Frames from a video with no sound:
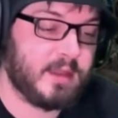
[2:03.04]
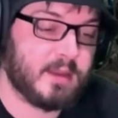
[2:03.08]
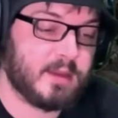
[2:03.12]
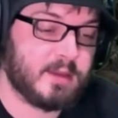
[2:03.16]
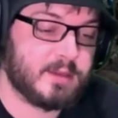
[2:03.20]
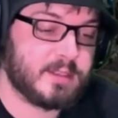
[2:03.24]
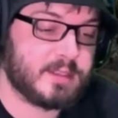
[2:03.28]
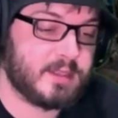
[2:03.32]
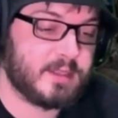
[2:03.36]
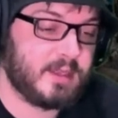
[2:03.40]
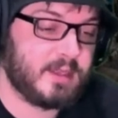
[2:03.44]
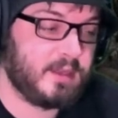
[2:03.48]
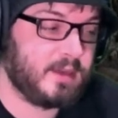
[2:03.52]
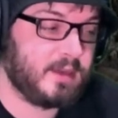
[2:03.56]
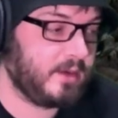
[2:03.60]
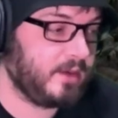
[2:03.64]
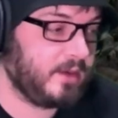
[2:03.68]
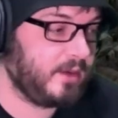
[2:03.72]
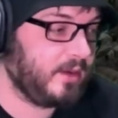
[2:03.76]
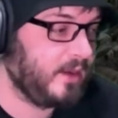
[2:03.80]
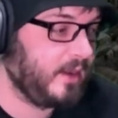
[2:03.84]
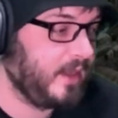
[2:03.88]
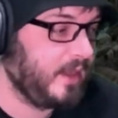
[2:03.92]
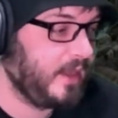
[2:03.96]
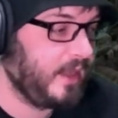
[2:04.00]
else in
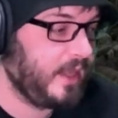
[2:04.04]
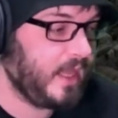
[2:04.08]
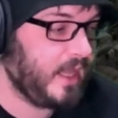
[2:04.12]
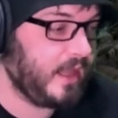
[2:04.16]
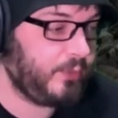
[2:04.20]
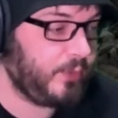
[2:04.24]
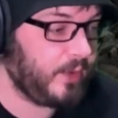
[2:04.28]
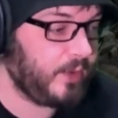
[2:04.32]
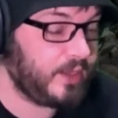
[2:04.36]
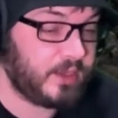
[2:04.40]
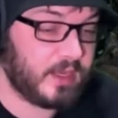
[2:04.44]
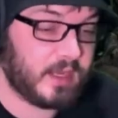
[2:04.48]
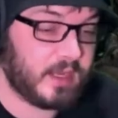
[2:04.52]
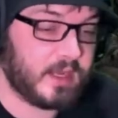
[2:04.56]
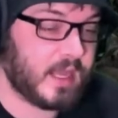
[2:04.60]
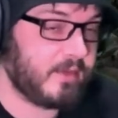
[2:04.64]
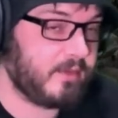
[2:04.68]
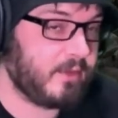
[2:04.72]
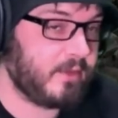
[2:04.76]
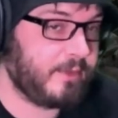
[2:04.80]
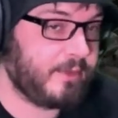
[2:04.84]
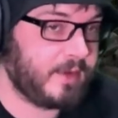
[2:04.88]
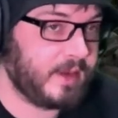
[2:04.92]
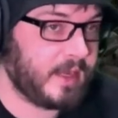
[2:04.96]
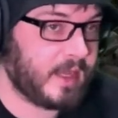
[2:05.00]
here. If we did
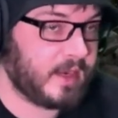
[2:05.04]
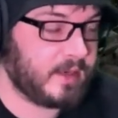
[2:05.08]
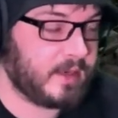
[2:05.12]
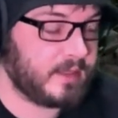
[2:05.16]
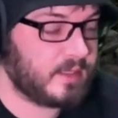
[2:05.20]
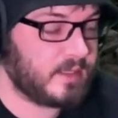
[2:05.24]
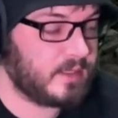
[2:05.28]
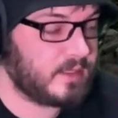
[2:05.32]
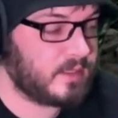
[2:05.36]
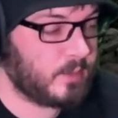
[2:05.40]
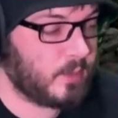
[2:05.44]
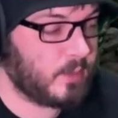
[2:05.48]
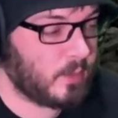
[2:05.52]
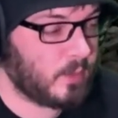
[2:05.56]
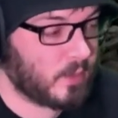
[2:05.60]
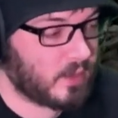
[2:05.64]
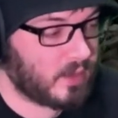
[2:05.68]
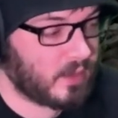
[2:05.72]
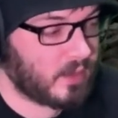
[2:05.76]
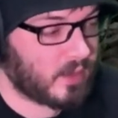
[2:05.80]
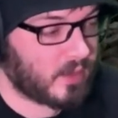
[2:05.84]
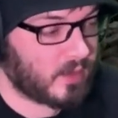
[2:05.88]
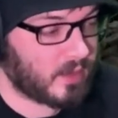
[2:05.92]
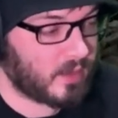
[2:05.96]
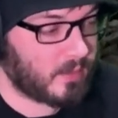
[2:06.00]
have a fanaticism
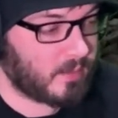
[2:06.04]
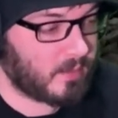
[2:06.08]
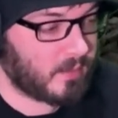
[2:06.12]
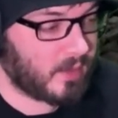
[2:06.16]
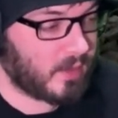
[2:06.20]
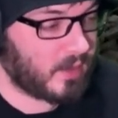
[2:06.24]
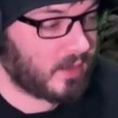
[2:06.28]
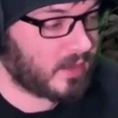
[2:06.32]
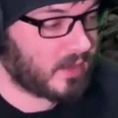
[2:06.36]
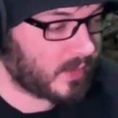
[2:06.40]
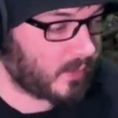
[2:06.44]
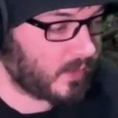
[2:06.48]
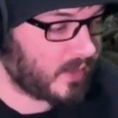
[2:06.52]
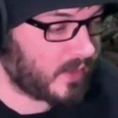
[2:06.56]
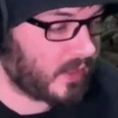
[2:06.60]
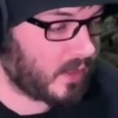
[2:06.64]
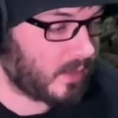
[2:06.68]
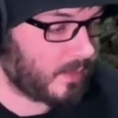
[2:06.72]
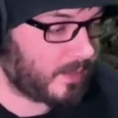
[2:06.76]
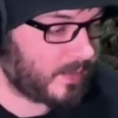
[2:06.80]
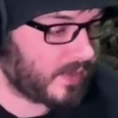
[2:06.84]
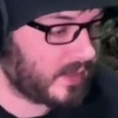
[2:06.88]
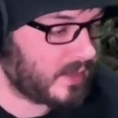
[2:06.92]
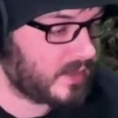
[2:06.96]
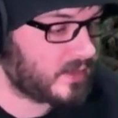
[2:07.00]
aura on our merc, that would
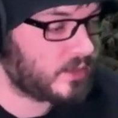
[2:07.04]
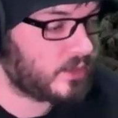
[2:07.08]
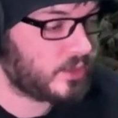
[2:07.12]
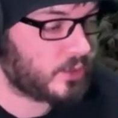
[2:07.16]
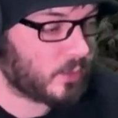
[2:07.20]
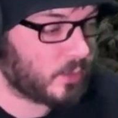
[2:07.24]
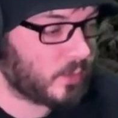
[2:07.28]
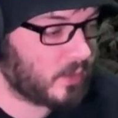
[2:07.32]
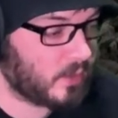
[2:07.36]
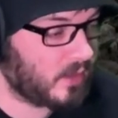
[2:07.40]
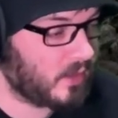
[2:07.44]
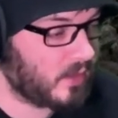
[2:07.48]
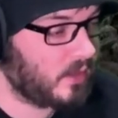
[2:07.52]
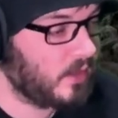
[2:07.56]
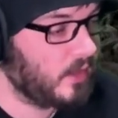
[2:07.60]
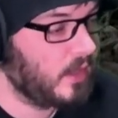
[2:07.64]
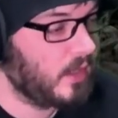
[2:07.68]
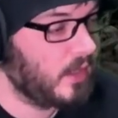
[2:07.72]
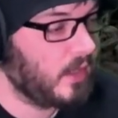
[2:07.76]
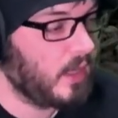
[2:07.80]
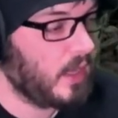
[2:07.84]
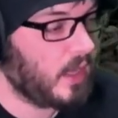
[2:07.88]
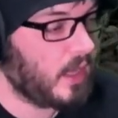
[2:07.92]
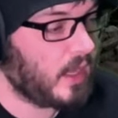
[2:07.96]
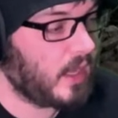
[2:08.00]
help us, sure.
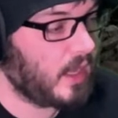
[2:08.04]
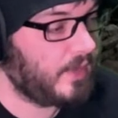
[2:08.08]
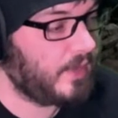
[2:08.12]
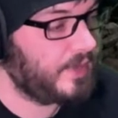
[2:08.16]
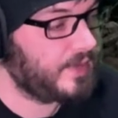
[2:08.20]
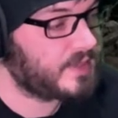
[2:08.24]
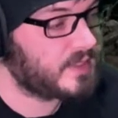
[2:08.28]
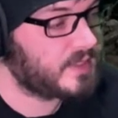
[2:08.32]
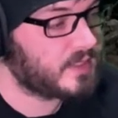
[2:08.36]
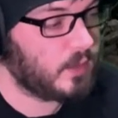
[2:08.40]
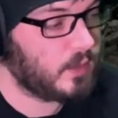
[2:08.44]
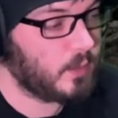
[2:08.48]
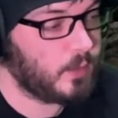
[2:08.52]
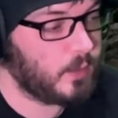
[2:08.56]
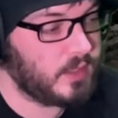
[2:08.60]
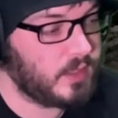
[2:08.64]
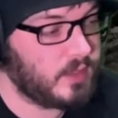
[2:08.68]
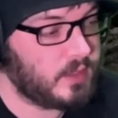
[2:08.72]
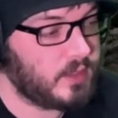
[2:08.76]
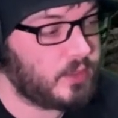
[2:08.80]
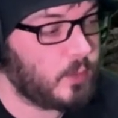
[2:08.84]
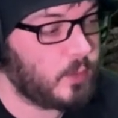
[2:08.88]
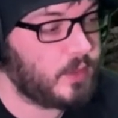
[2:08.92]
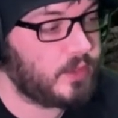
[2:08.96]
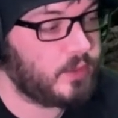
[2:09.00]
The skill we
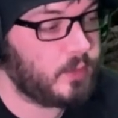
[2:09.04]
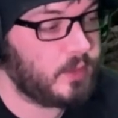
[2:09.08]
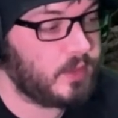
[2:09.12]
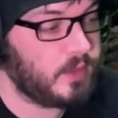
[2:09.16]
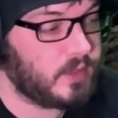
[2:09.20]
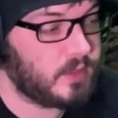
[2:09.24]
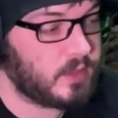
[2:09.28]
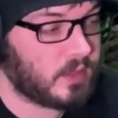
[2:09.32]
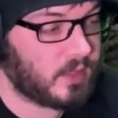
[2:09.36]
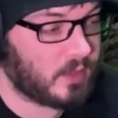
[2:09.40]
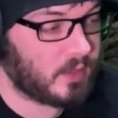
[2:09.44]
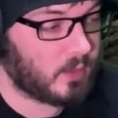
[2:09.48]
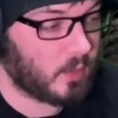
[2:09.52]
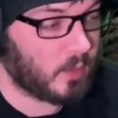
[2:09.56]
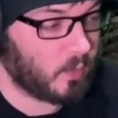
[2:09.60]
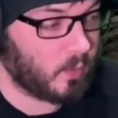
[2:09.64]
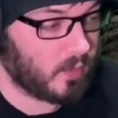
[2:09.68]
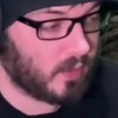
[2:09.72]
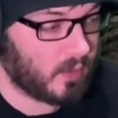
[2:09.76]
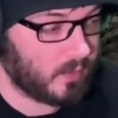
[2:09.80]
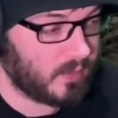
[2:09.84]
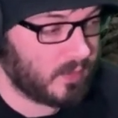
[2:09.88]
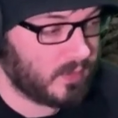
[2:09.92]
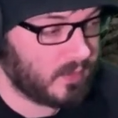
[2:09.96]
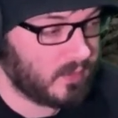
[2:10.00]
need to do, we do need to click on
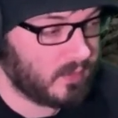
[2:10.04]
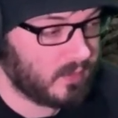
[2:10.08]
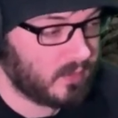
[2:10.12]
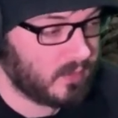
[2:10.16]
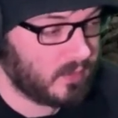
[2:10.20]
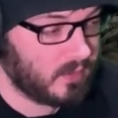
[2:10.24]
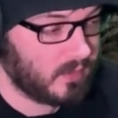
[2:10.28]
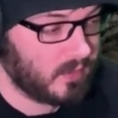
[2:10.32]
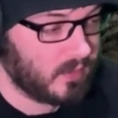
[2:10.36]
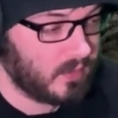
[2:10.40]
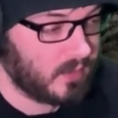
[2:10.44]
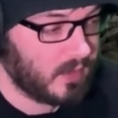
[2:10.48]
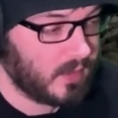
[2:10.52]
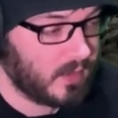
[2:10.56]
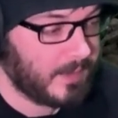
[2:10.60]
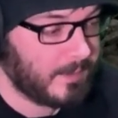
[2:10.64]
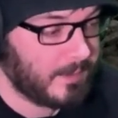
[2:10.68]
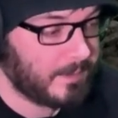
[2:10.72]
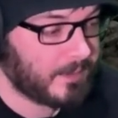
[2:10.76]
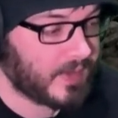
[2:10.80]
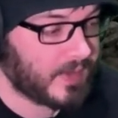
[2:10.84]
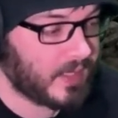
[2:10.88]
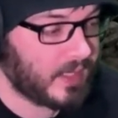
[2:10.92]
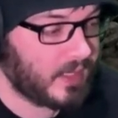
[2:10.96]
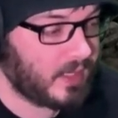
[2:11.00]
whirlwind.
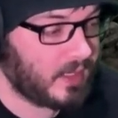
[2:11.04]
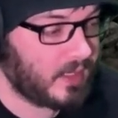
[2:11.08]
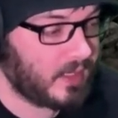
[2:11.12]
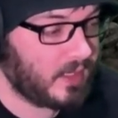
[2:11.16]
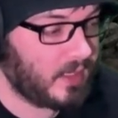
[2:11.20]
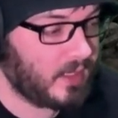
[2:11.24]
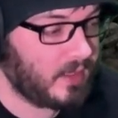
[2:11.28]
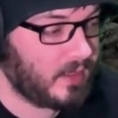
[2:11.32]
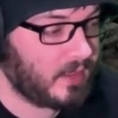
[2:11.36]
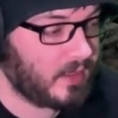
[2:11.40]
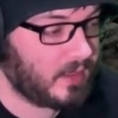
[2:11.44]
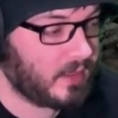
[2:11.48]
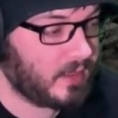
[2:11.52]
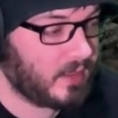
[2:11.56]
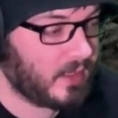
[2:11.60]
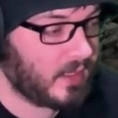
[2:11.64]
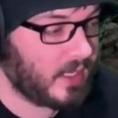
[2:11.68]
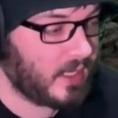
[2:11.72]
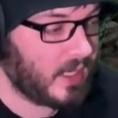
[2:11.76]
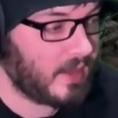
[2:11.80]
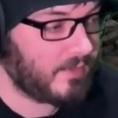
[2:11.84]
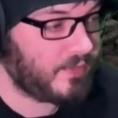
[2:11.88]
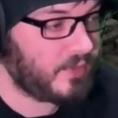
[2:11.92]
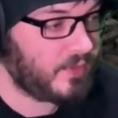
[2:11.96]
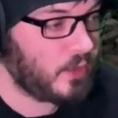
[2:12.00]
And
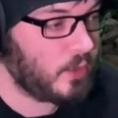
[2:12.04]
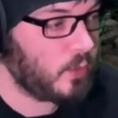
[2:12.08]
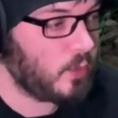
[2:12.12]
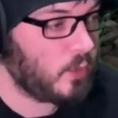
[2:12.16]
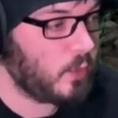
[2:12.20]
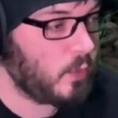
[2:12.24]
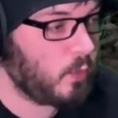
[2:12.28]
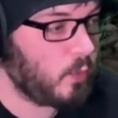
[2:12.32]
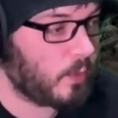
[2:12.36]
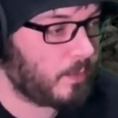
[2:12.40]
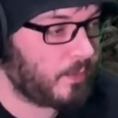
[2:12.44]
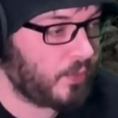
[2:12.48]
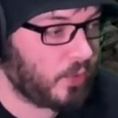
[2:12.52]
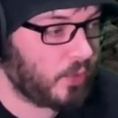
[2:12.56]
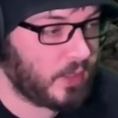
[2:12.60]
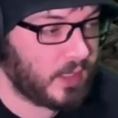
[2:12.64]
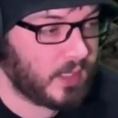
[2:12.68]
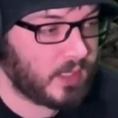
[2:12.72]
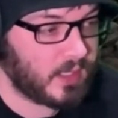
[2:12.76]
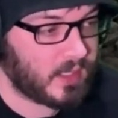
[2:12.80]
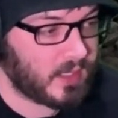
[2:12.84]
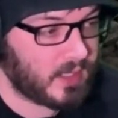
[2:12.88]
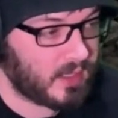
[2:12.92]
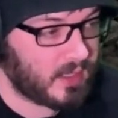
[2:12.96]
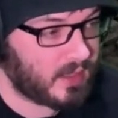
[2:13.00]
if you were
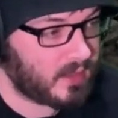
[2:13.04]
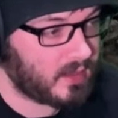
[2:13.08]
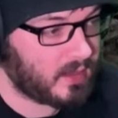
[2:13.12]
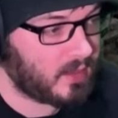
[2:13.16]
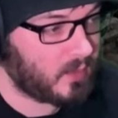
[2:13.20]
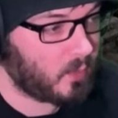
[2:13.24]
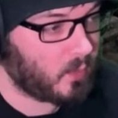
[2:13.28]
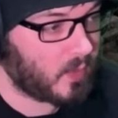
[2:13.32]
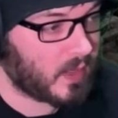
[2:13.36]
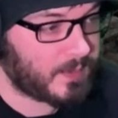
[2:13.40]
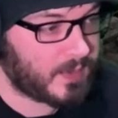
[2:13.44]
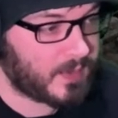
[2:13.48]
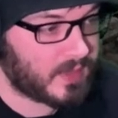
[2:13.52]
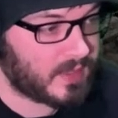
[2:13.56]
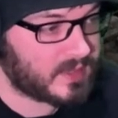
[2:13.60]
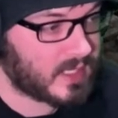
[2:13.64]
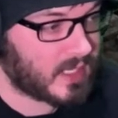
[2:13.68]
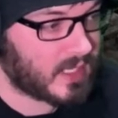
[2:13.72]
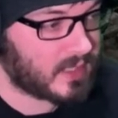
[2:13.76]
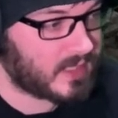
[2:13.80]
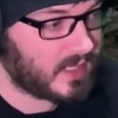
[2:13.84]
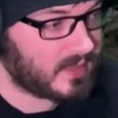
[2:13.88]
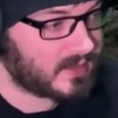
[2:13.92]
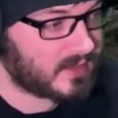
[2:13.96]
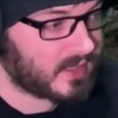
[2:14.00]
putting in weapon
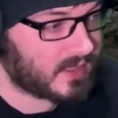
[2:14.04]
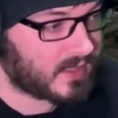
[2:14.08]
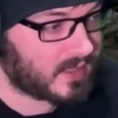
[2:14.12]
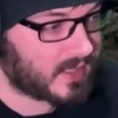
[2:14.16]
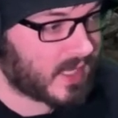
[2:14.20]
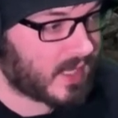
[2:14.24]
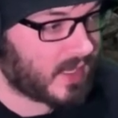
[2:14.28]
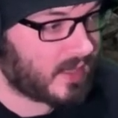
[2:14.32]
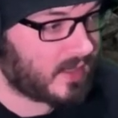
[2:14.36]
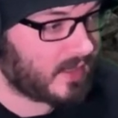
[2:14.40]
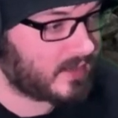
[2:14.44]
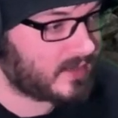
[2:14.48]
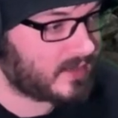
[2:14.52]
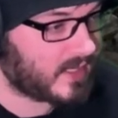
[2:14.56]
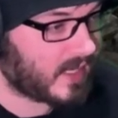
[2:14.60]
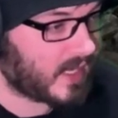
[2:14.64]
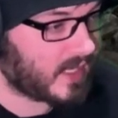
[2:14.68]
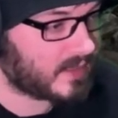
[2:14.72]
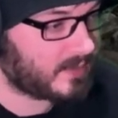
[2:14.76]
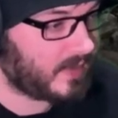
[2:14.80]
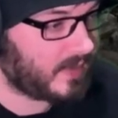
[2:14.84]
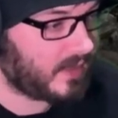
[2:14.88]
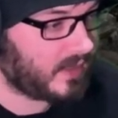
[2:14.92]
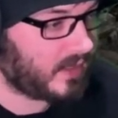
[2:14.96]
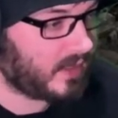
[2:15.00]
attack, things like that,
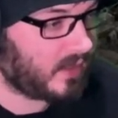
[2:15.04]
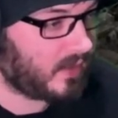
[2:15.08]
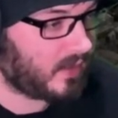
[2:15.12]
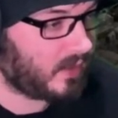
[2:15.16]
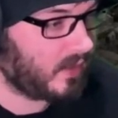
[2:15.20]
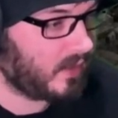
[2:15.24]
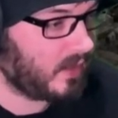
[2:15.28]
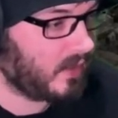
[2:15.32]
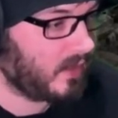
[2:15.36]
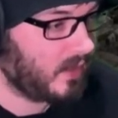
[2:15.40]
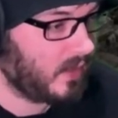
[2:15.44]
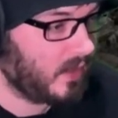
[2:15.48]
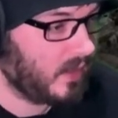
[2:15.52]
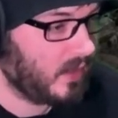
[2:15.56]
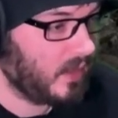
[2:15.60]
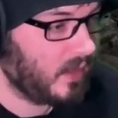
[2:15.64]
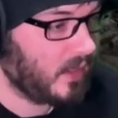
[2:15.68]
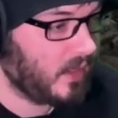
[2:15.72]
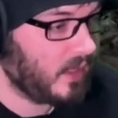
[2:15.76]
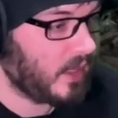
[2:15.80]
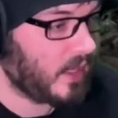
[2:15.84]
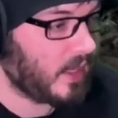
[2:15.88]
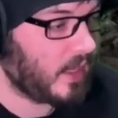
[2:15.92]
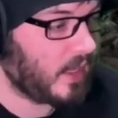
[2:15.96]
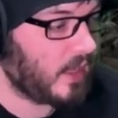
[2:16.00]
attack speed here,
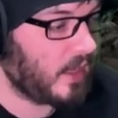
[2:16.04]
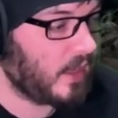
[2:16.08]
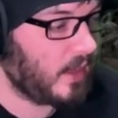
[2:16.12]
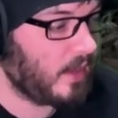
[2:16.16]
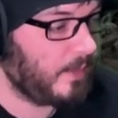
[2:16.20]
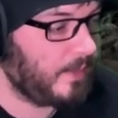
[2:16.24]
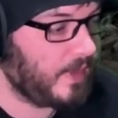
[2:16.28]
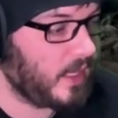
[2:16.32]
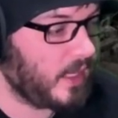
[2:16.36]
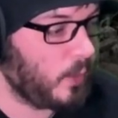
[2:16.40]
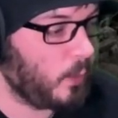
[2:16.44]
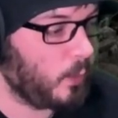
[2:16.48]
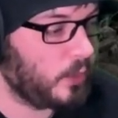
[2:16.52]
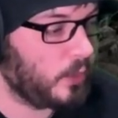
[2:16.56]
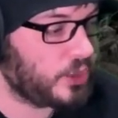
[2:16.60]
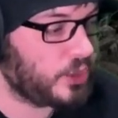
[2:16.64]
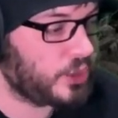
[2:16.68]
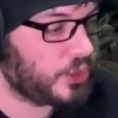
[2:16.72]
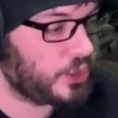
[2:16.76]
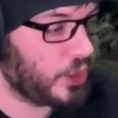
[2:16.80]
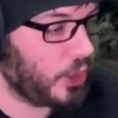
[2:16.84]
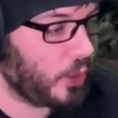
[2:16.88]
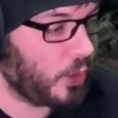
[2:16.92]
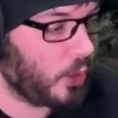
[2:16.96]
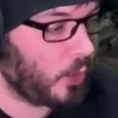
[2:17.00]
it would
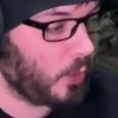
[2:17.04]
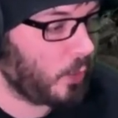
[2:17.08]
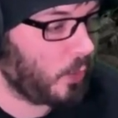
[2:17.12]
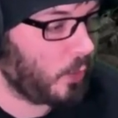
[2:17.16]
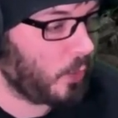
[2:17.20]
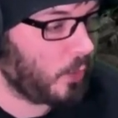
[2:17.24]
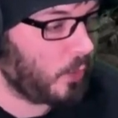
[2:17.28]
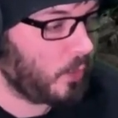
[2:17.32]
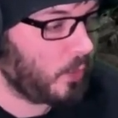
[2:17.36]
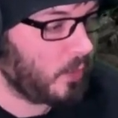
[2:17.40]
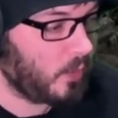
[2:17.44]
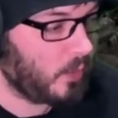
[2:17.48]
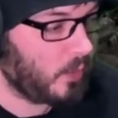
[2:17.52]
show,